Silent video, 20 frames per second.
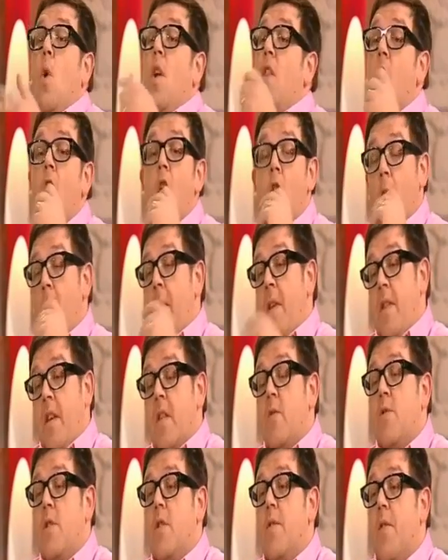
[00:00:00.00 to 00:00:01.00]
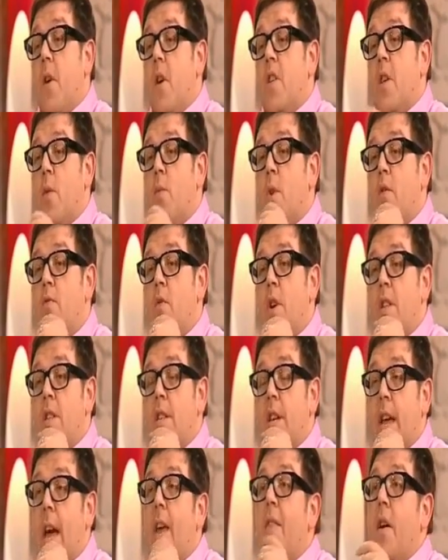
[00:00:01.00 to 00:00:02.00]
Well, no, I mean, this was the first thing we'd written
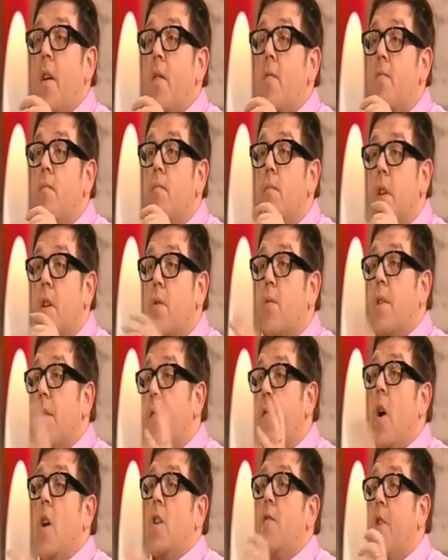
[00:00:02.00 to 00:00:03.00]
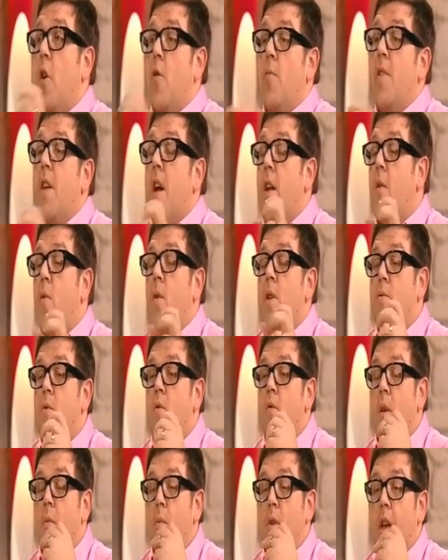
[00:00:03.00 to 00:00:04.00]
together. This was the first film. The other ones
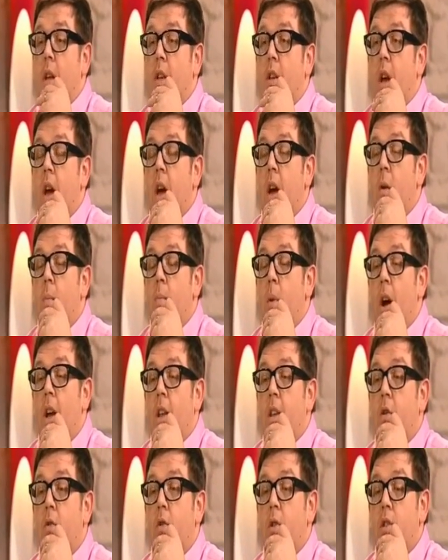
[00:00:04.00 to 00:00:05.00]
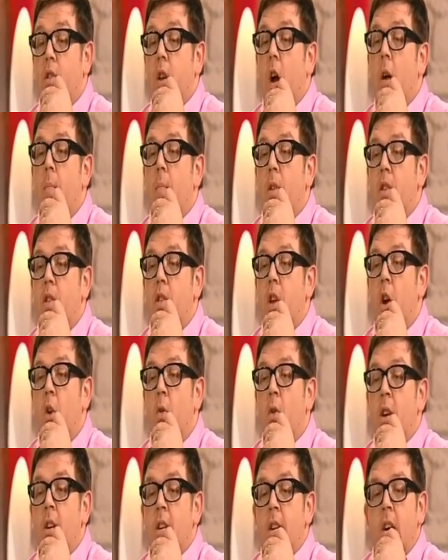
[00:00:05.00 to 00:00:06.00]
were written with by Edgar and Simon.
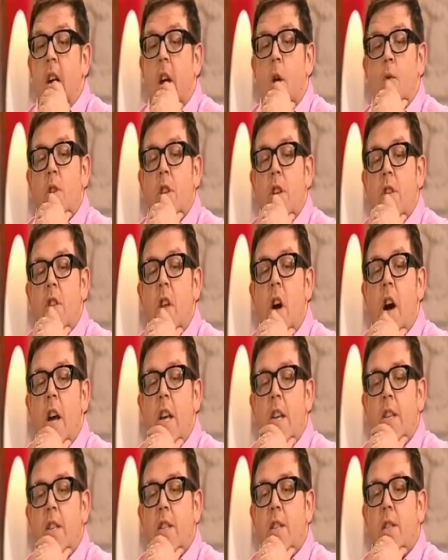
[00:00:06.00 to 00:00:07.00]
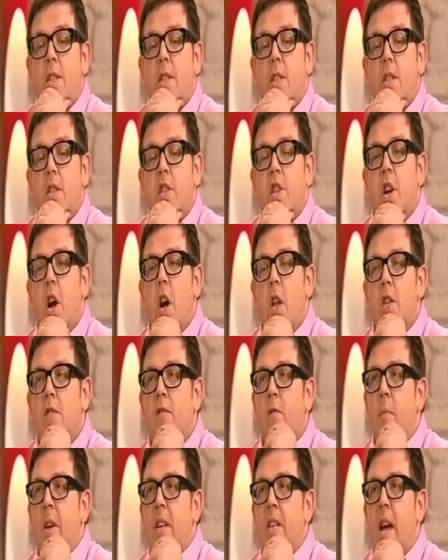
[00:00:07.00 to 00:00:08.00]
So it was a nice chance
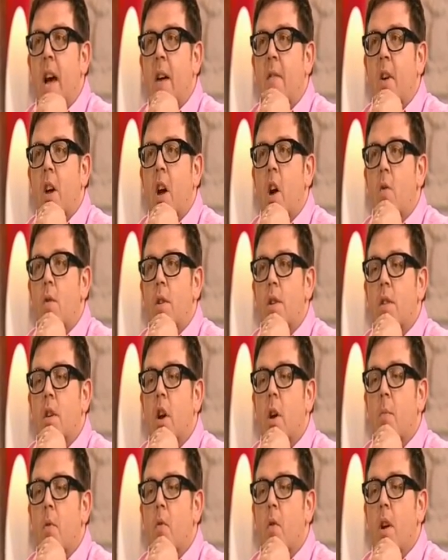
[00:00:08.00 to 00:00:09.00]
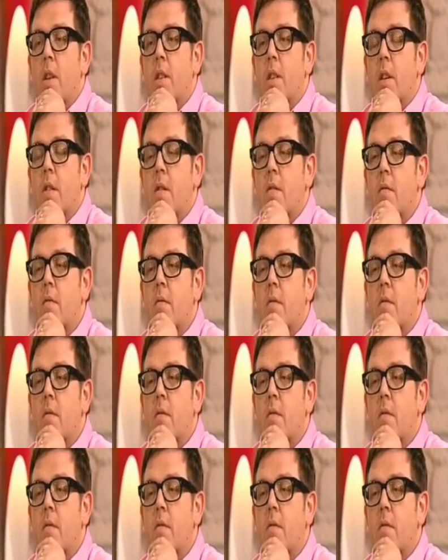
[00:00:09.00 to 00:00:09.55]
for me to have a go this time at writing.